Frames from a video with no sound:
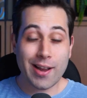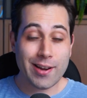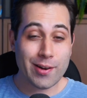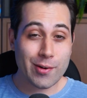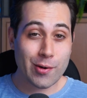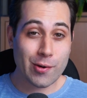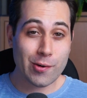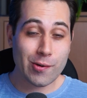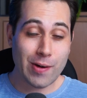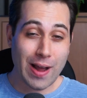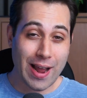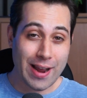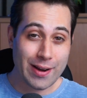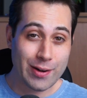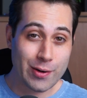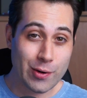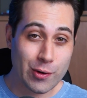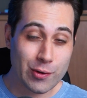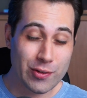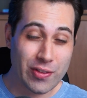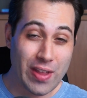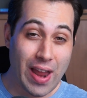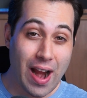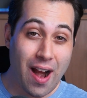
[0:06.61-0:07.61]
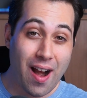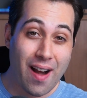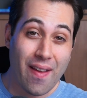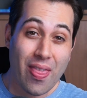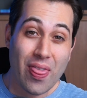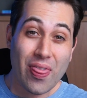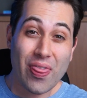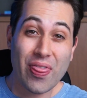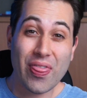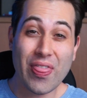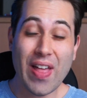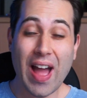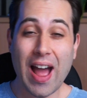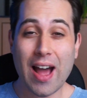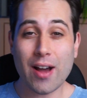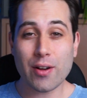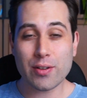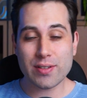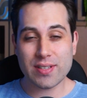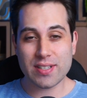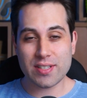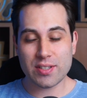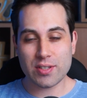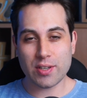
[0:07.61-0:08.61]
I know, I know there are
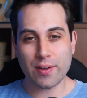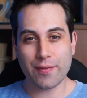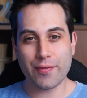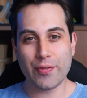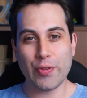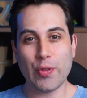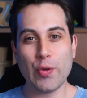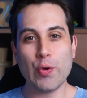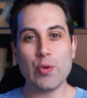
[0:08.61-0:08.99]
thousands of